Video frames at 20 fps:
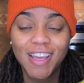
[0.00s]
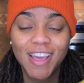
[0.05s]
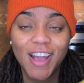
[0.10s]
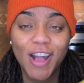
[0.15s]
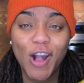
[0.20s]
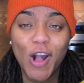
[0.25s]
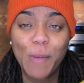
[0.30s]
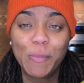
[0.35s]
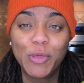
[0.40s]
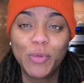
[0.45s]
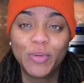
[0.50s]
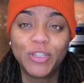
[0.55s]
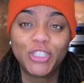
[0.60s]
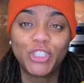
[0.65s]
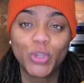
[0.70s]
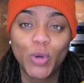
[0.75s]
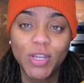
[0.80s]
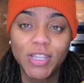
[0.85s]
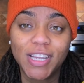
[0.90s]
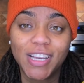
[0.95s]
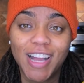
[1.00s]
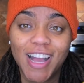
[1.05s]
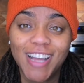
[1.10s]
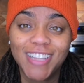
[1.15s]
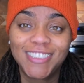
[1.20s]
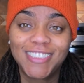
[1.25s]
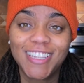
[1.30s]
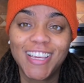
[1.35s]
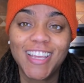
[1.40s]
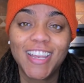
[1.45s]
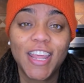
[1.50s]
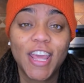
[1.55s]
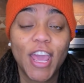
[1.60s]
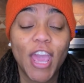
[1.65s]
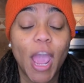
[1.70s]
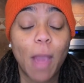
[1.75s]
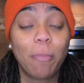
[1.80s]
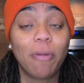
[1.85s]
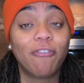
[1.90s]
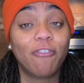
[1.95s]
I hope you enjoyed the content.
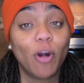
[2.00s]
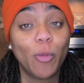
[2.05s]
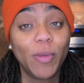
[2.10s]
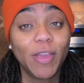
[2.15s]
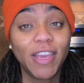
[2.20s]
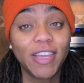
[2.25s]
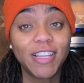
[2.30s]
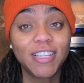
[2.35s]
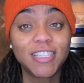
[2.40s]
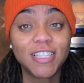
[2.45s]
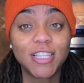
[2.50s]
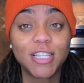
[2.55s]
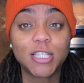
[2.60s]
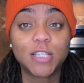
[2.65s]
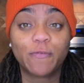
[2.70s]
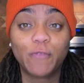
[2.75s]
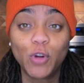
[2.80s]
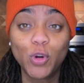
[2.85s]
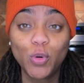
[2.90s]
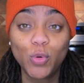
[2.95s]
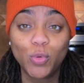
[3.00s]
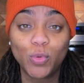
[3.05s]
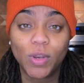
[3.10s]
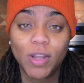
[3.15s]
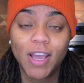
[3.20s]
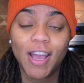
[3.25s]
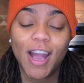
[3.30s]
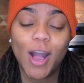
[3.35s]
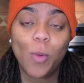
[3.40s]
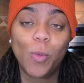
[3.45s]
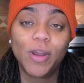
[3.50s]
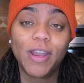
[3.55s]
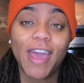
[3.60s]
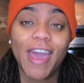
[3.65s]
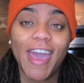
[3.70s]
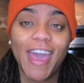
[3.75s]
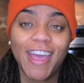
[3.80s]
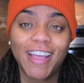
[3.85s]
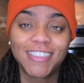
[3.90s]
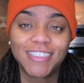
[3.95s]
And before we get into this food, I want to
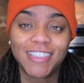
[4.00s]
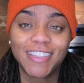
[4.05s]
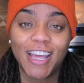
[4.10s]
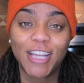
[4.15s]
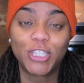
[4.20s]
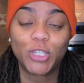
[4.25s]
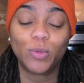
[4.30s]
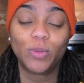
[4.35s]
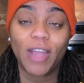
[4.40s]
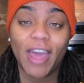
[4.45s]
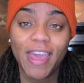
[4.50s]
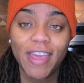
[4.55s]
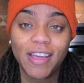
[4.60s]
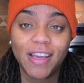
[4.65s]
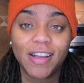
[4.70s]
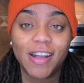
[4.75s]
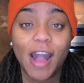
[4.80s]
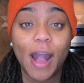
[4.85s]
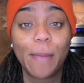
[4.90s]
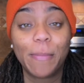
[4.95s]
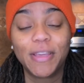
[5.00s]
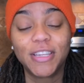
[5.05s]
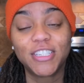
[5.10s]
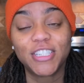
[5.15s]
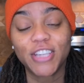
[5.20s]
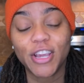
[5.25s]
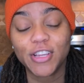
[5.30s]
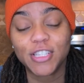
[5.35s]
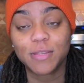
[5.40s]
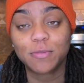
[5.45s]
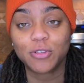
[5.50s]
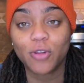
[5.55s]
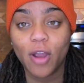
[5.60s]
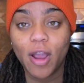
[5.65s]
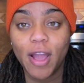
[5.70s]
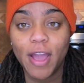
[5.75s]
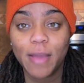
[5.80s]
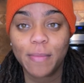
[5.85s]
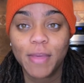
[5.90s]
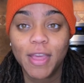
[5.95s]
ask that you like, comment, share,
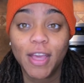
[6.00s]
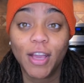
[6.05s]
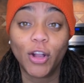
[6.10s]
subscribe.